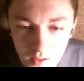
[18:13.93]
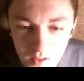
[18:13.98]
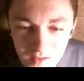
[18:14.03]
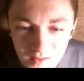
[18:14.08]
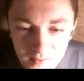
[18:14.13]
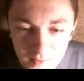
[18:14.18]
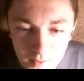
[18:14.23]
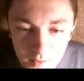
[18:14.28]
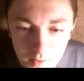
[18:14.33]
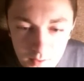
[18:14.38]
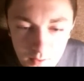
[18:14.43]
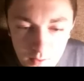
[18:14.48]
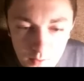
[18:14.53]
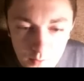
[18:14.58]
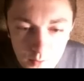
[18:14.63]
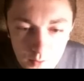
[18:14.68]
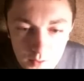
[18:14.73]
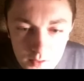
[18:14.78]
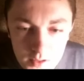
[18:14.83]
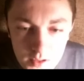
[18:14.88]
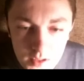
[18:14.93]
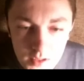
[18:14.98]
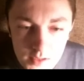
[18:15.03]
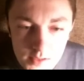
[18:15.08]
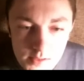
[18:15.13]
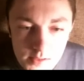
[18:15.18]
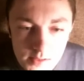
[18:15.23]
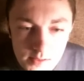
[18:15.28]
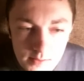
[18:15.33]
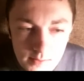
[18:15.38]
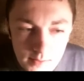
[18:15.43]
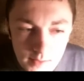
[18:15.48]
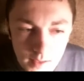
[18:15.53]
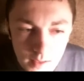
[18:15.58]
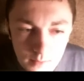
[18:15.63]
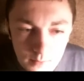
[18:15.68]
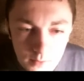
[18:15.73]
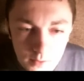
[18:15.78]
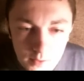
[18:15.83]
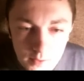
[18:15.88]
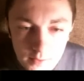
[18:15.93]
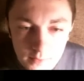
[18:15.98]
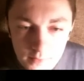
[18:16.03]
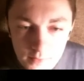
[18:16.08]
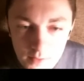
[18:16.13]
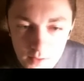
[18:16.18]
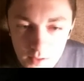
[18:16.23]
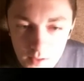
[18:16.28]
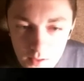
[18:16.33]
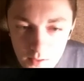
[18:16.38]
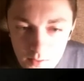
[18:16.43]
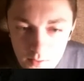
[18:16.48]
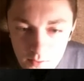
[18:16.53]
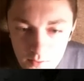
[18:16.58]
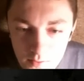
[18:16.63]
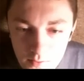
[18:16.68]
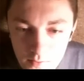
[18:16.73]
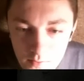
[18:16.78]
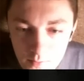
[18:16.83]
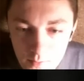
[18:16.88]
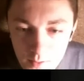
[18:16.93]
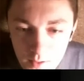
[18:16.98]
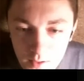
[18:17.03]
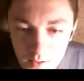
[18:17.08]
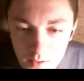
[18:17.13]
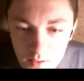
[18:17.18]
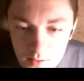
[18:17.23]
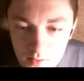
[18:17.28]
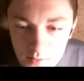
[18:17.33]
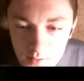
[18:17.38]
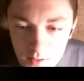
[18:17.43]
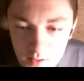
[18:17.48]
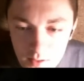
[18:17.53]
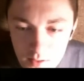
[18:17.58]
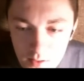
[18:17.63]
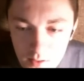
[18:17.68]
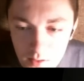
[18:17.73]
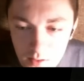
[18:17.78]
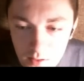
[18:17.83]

See, Portuguese is a lot more different than I thought than Spanish, man.